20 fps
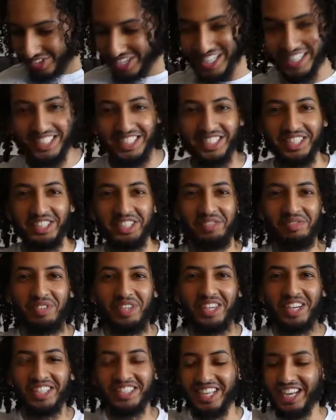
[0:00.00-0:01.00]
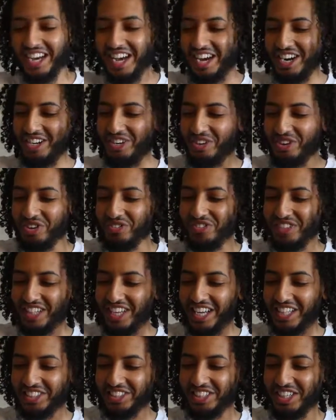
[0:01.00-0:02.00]
crazy because I got a
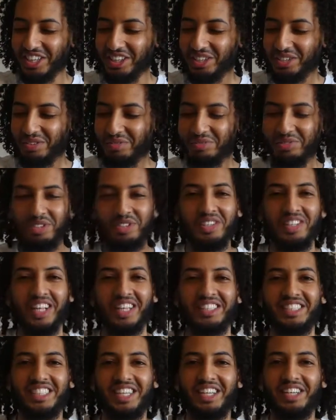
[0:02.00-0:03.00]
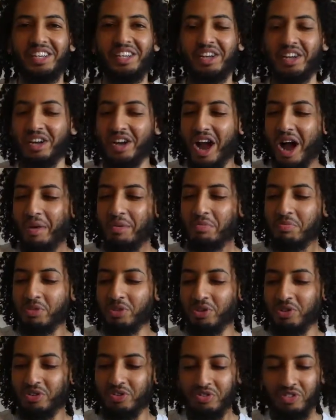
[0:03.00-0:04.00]
notification on the computer that said Comic
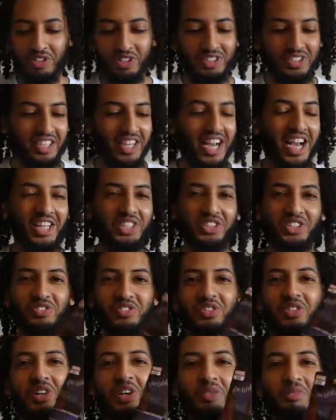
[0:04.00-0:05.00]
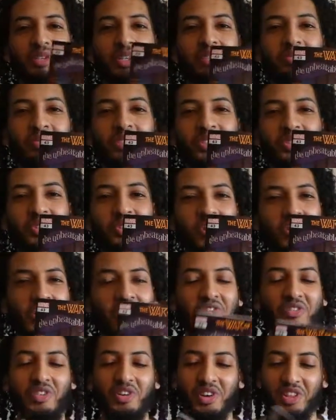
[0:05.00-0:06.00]
Book University has reviewed Unbeatable Squirrel
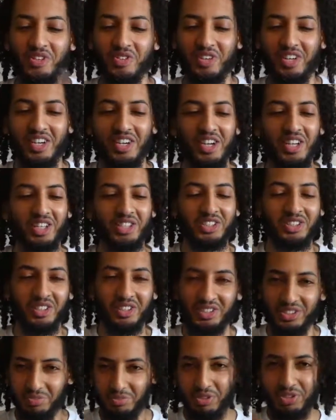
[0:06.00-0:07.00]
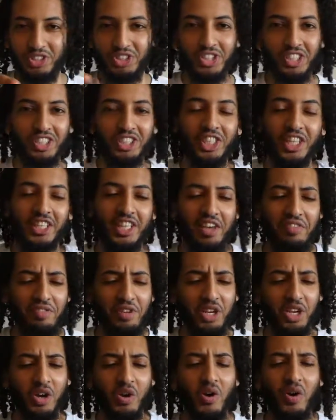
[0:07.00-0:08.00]
Girl 43. So be sure to check that
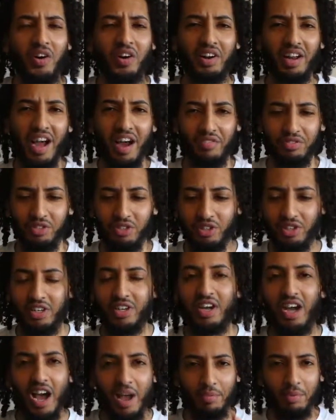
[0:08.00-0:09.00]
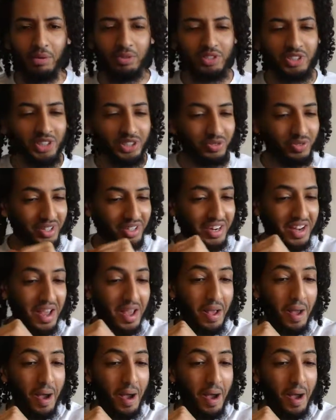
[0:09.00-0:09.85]
video out after I post this one.